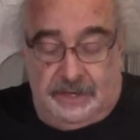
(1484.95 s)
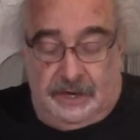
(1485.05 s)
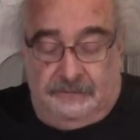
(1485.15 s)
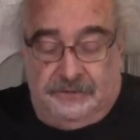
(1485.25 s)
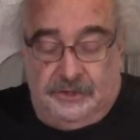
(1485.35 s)

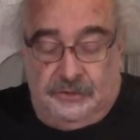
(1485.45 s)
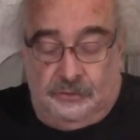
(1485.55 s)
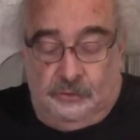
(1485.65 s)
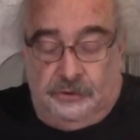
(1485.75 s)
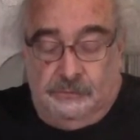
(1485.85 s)
of an
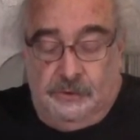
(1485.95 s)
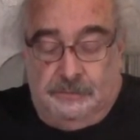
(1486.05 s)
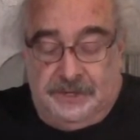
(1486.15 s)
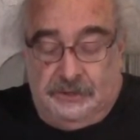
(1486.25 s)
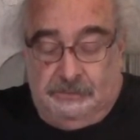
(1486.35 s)

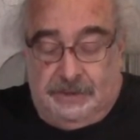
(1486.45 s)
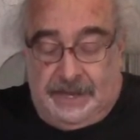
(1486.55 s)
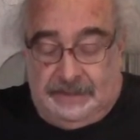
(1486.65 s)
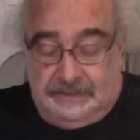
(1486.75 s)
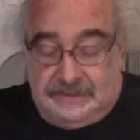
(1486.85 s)
automobile
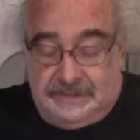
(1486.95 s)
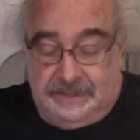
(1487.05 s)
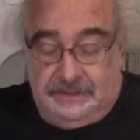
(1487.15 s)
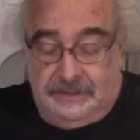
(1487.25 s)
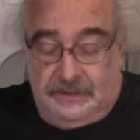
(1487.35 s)

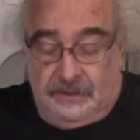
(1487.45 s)
policy